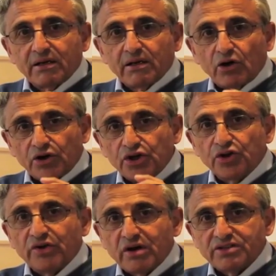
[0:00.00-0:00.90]
or
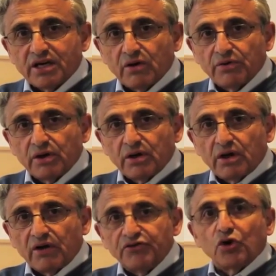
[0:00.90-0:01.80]
Eurozone
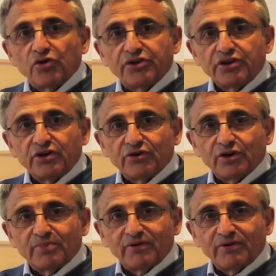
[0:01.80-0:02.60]
of Northern Europe,